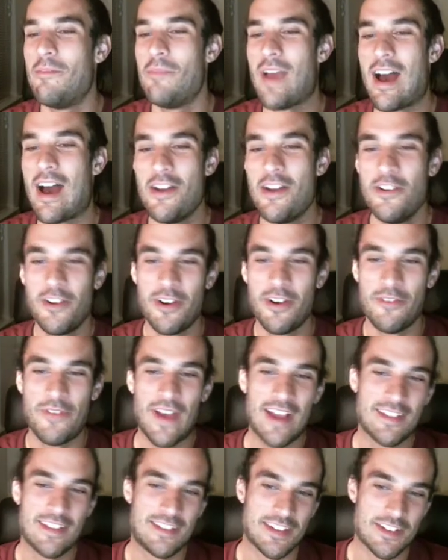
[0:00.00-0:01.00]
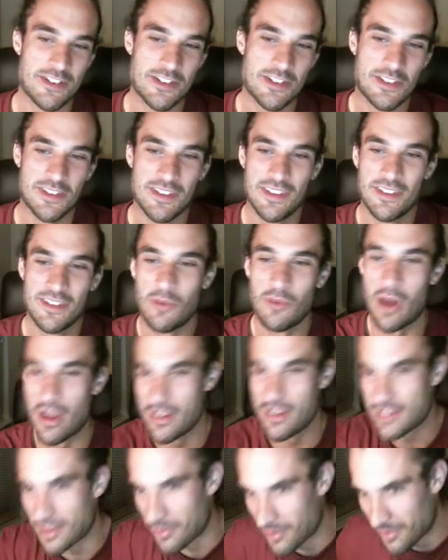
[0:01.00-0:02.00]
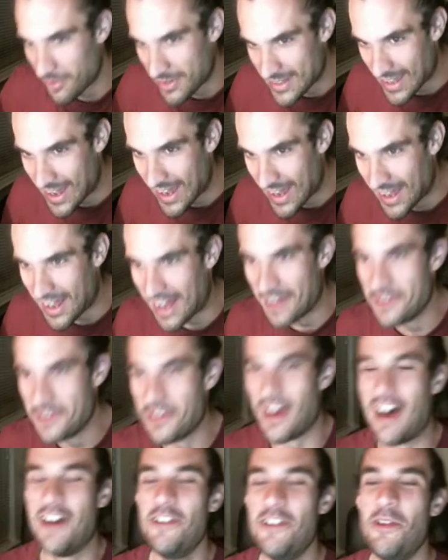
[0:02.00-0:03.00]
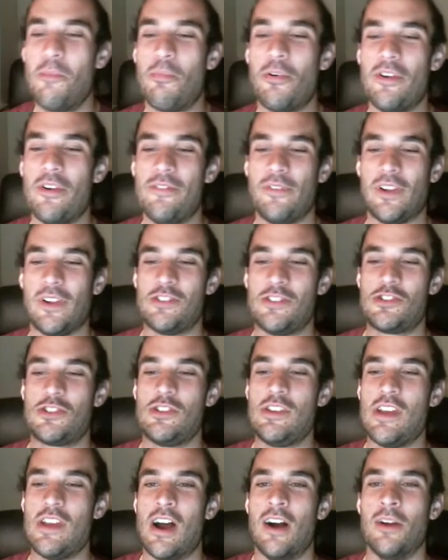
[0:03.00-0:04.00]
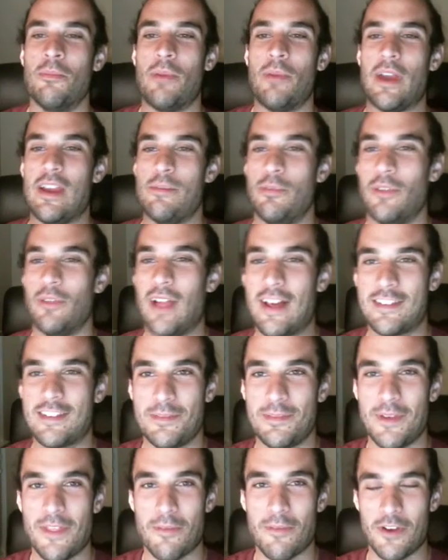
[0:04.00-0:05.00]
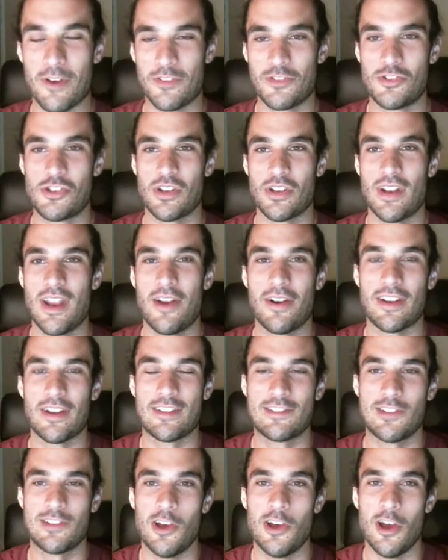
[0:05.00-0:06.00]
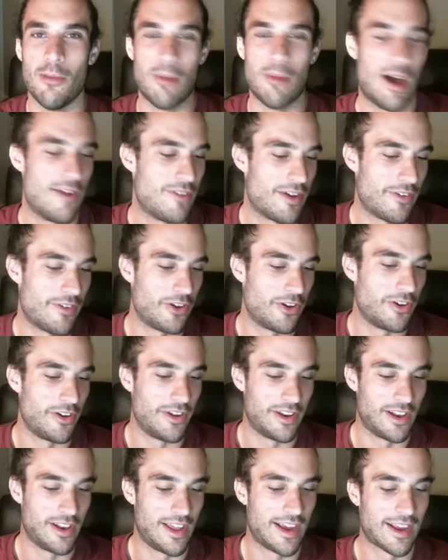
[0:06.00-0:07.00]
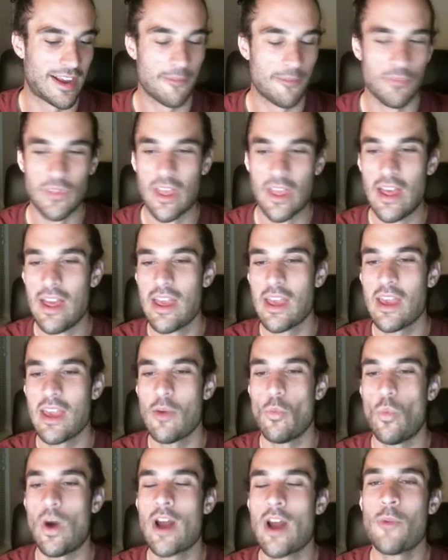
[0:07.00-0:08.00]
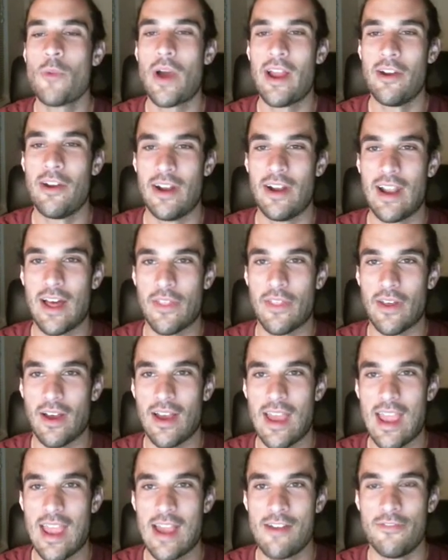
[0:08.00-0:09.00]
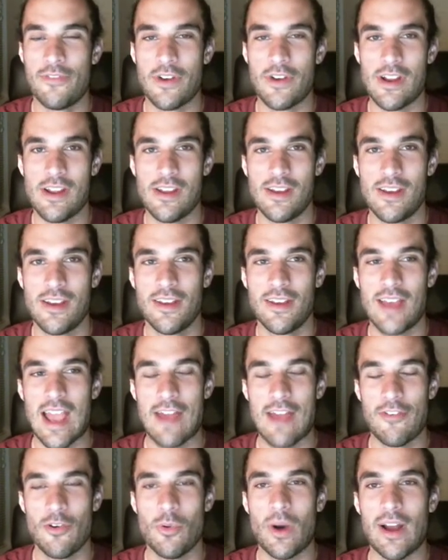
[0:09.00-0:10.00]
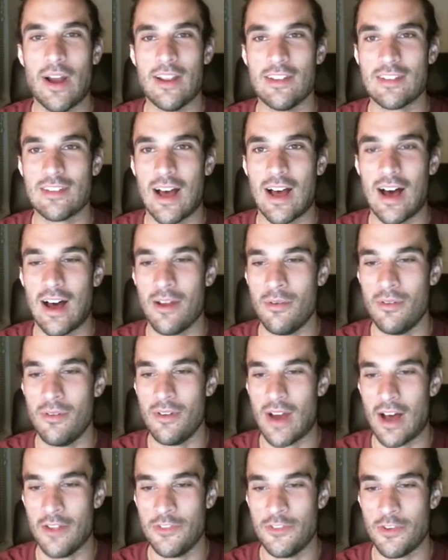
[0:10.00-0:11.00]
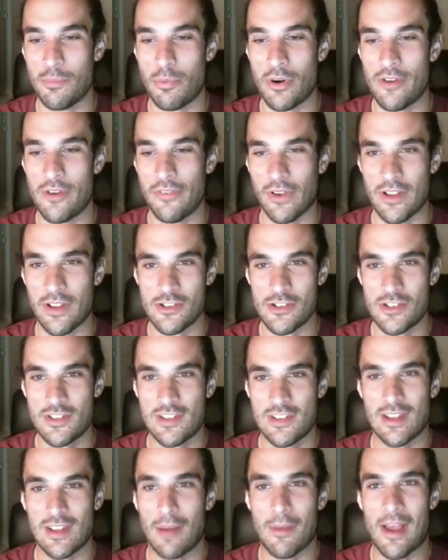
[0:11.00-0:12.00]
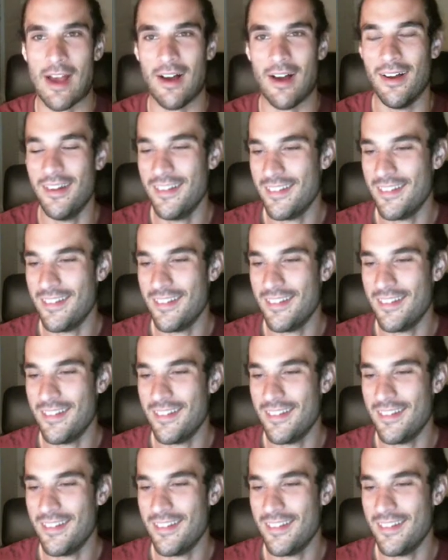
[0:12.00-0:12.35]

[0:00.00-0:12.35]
Underadvantaged, wait, is that what it was? Yeah, underprivileged young people has to be the most generic term I've ever heard. Like, one way or another, everyone is underprivileged somehow.